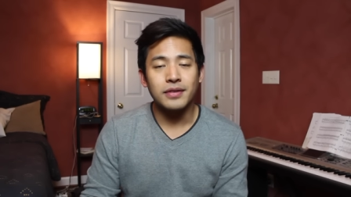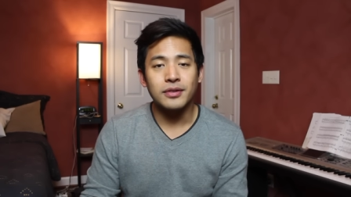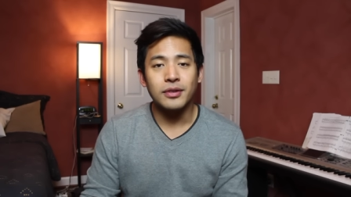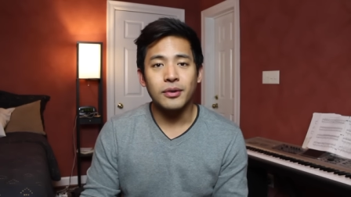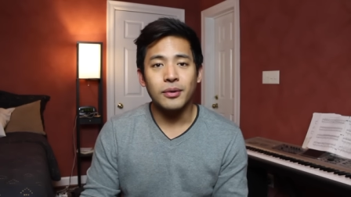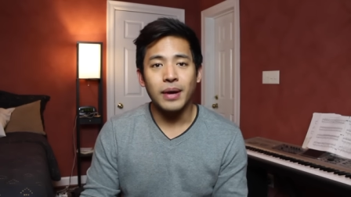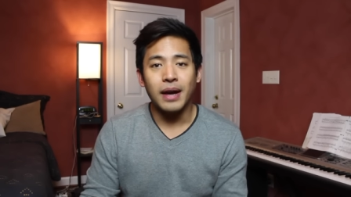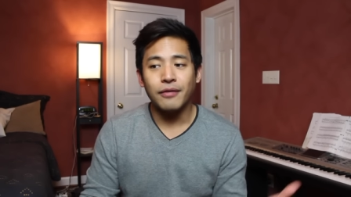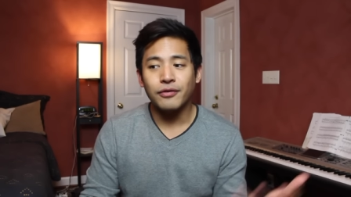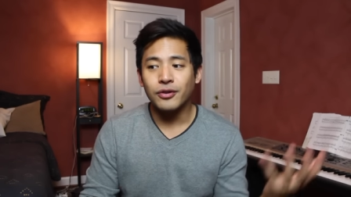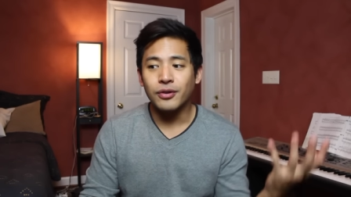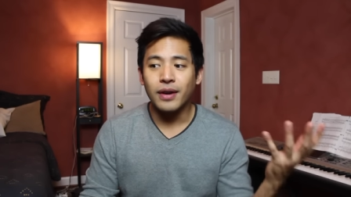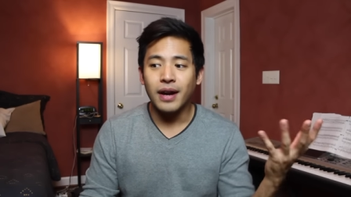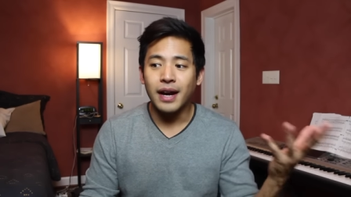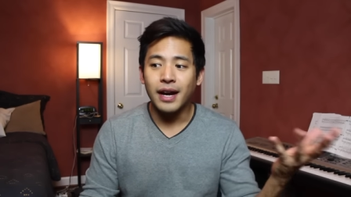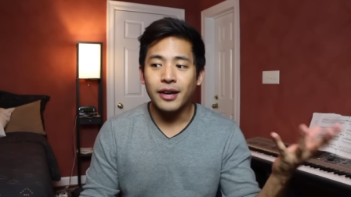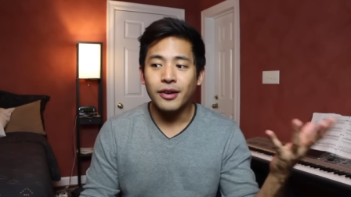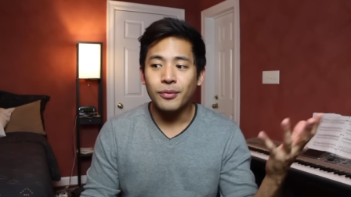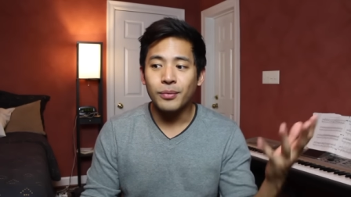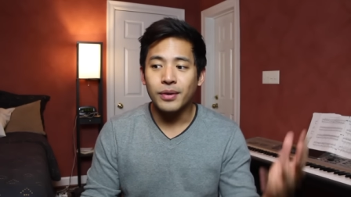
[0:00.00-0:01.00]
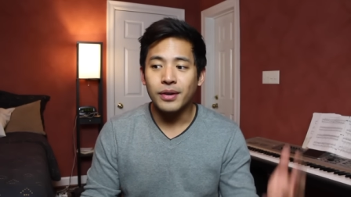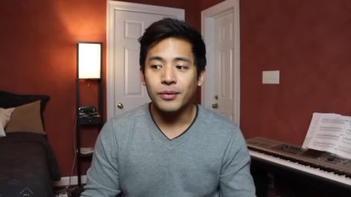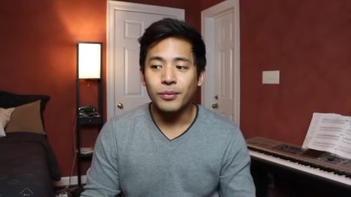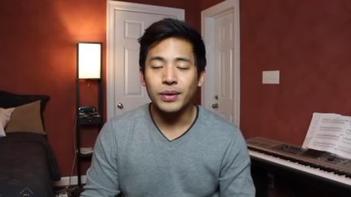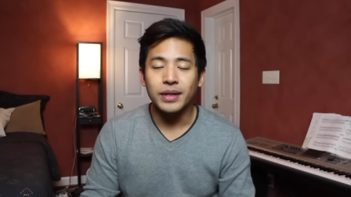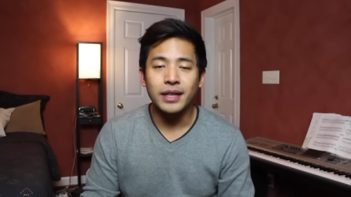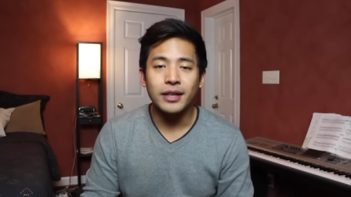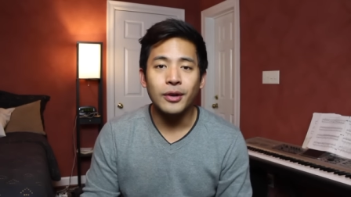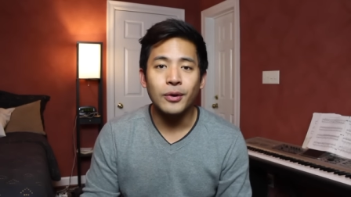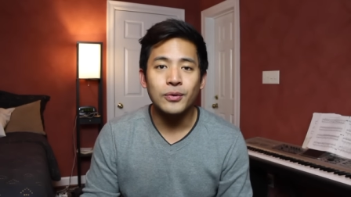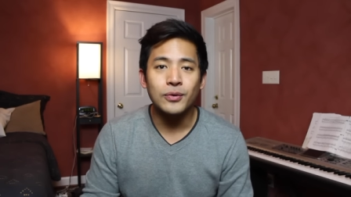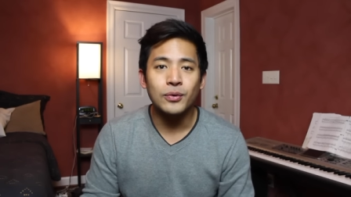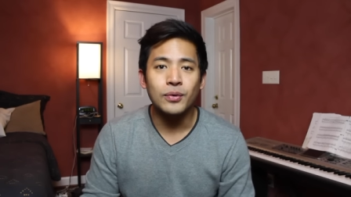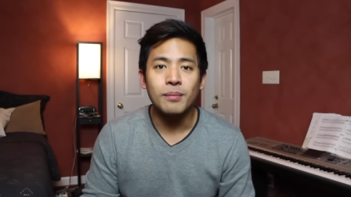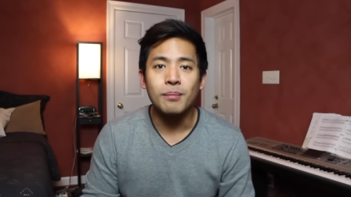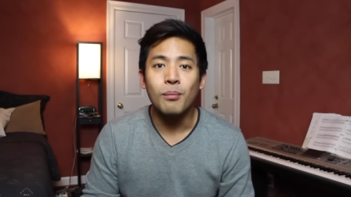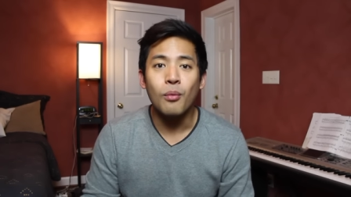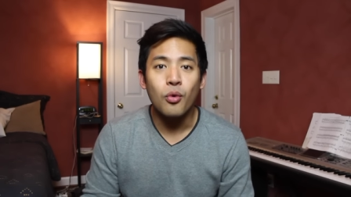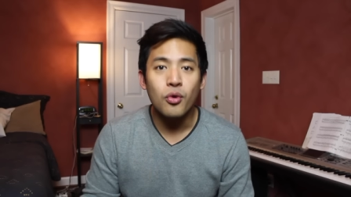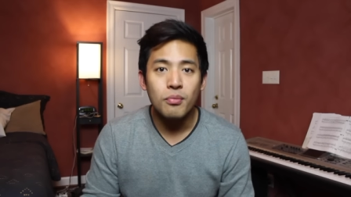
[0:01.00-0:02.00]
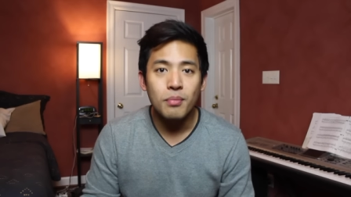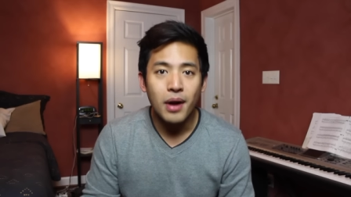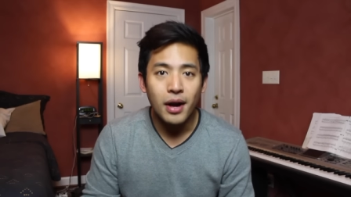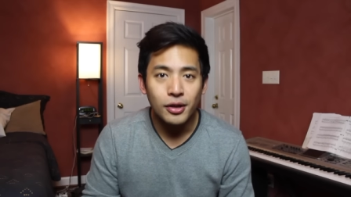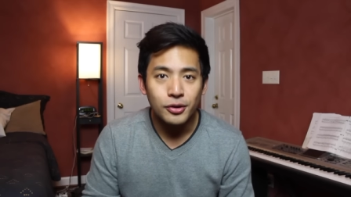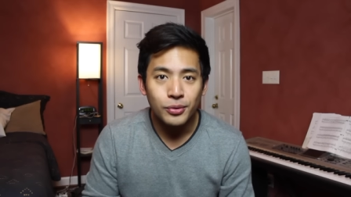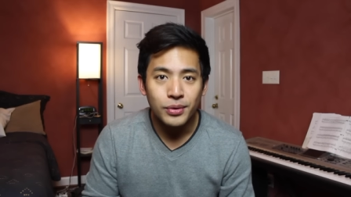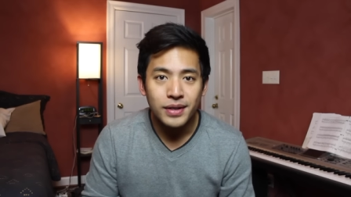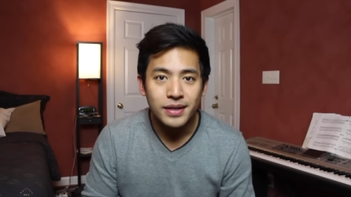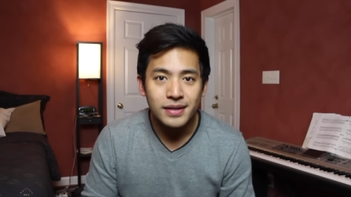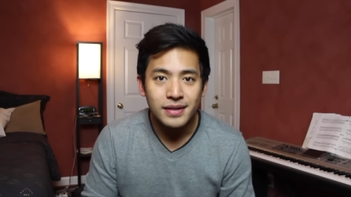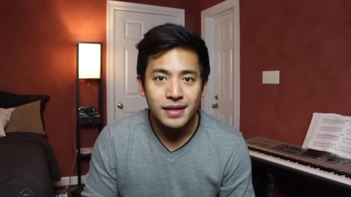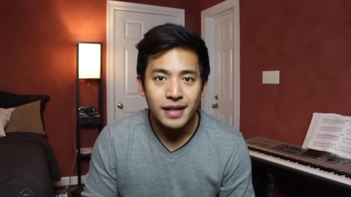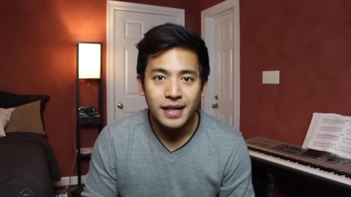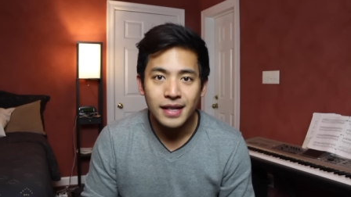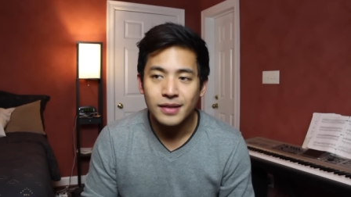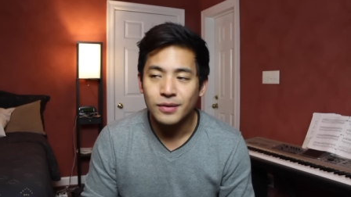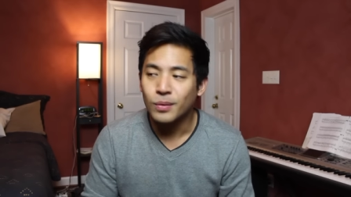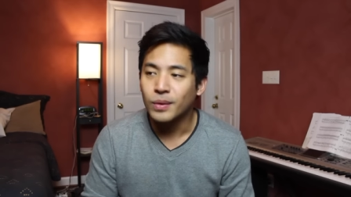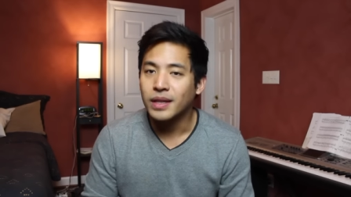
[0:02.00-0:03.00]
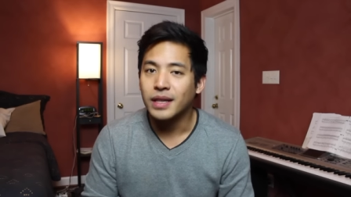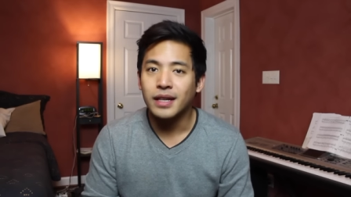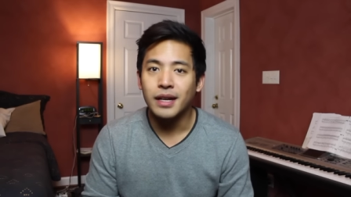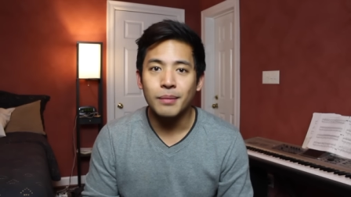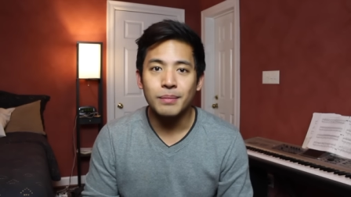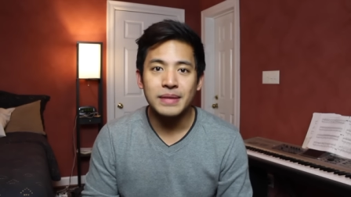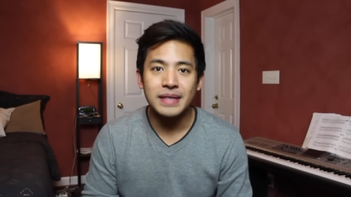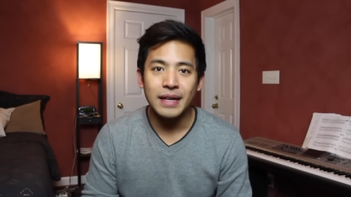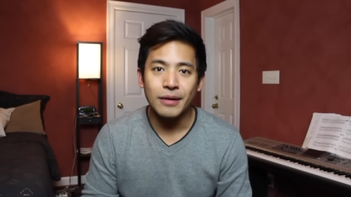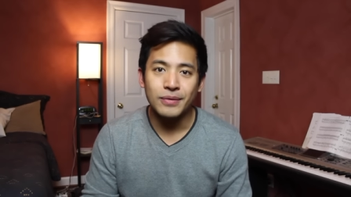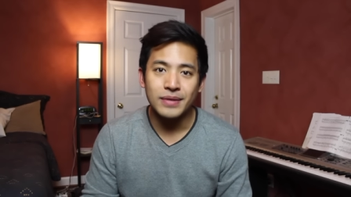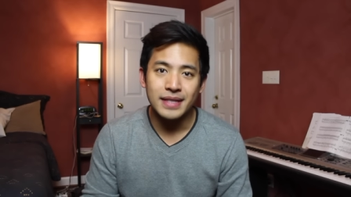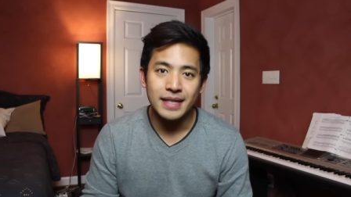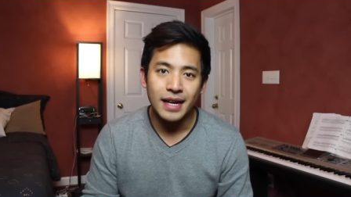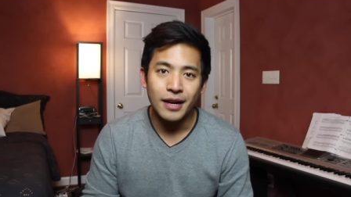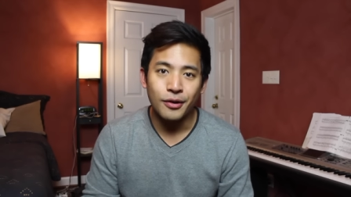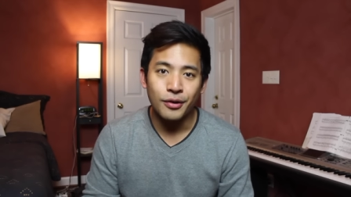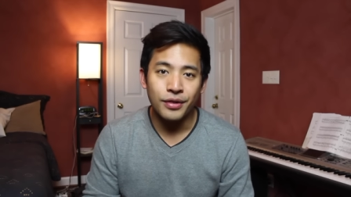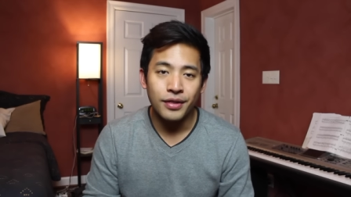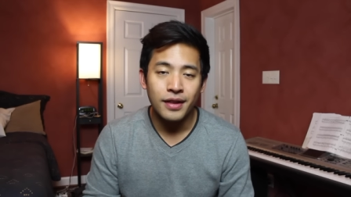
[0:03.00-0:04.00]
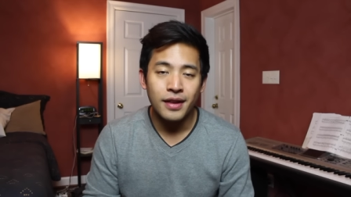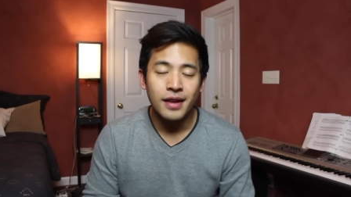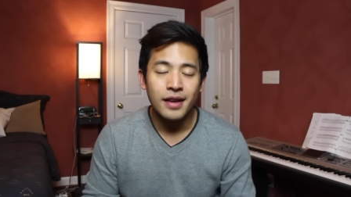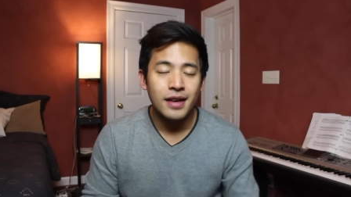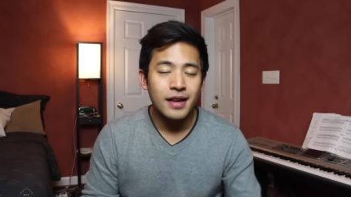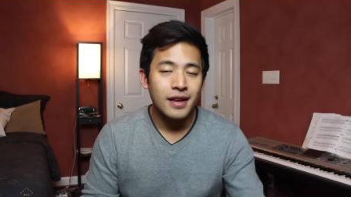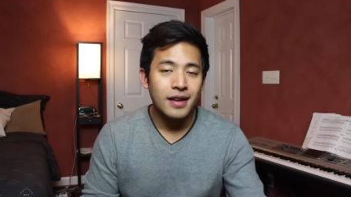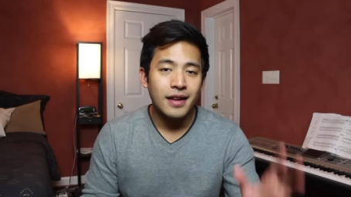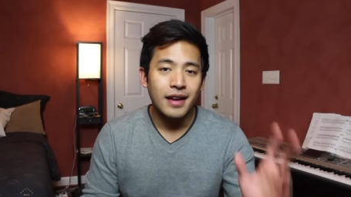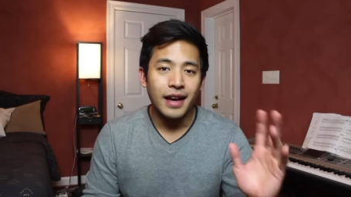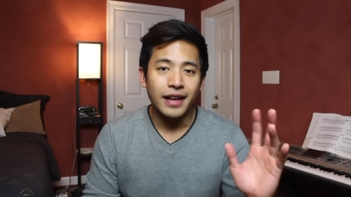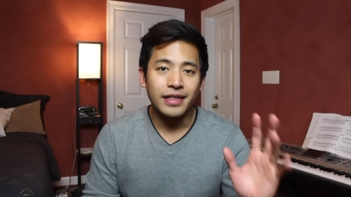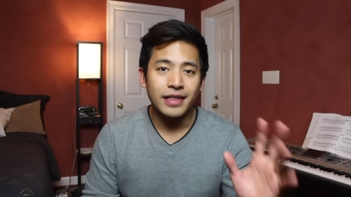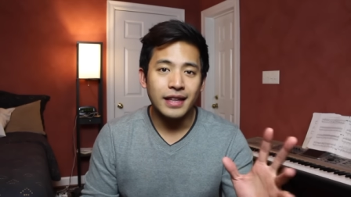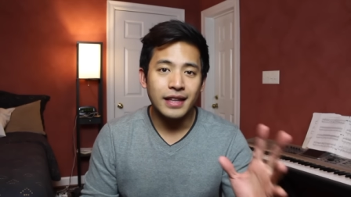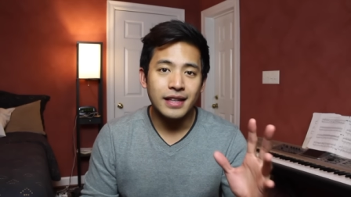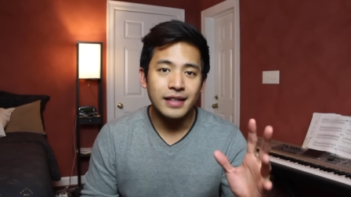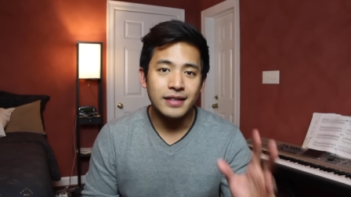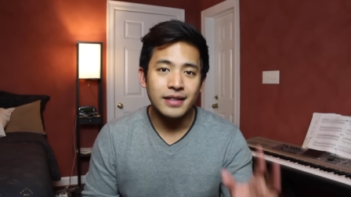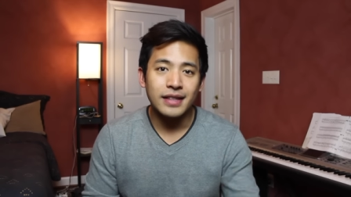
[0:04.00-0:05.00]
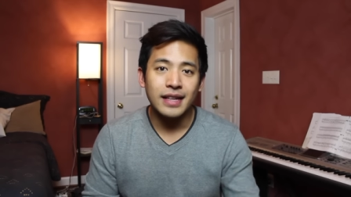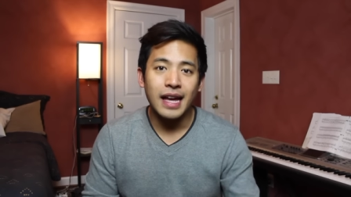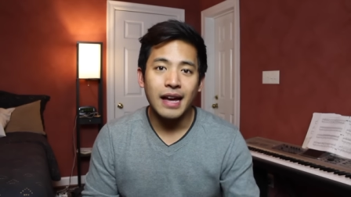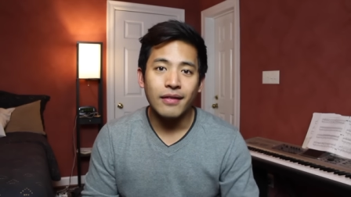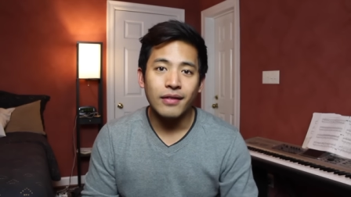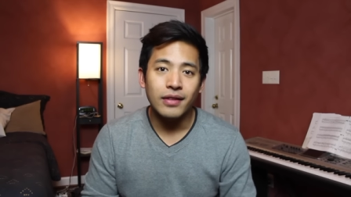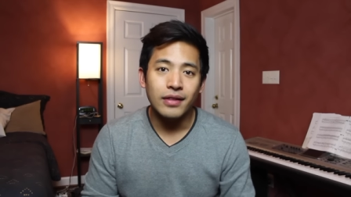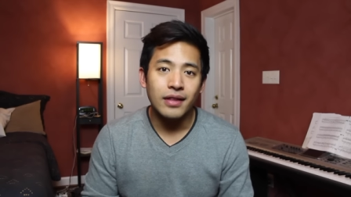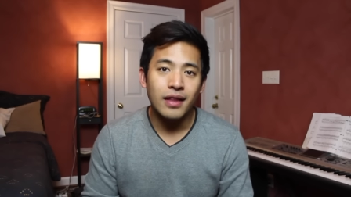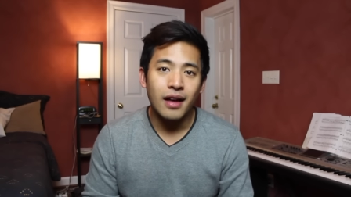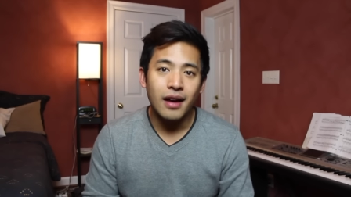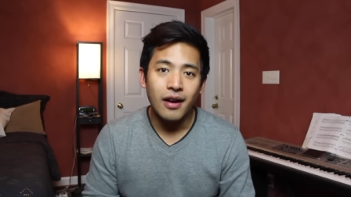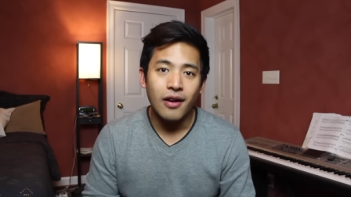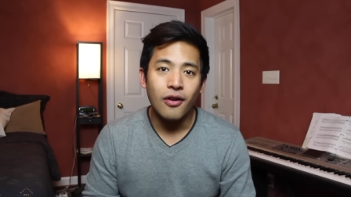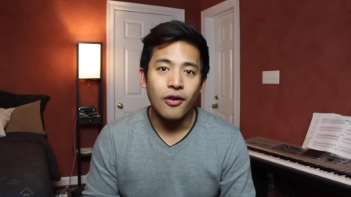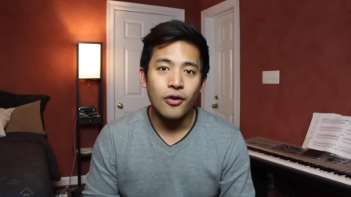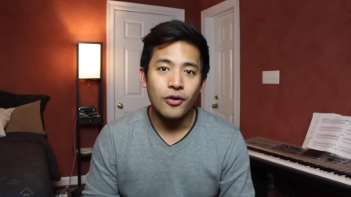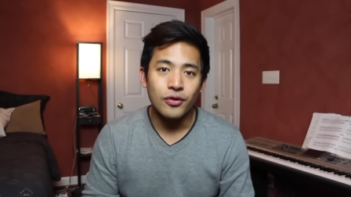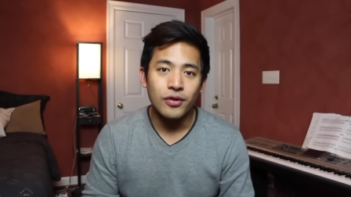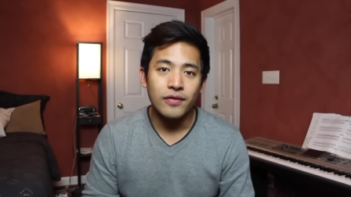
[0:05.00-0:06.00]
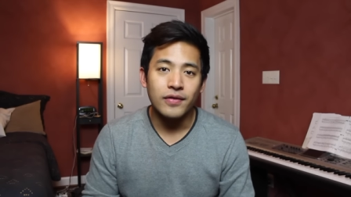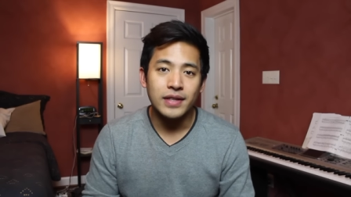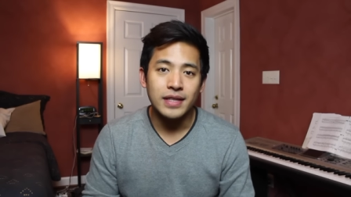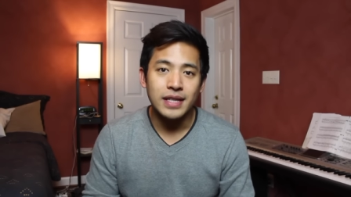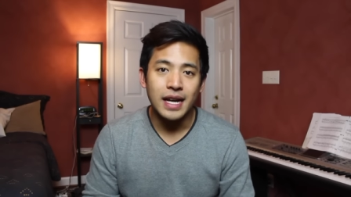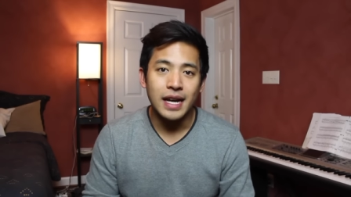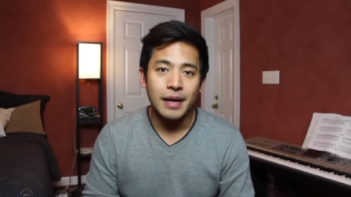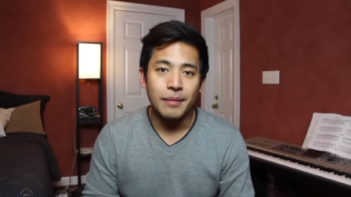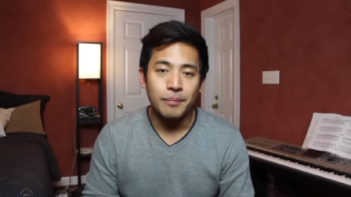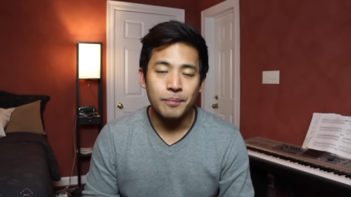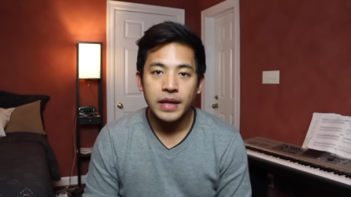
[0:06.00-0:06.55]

So after Iowa, when he goes to more moderate states, when he comes down south, I think he's gonna have a lot harder of a time.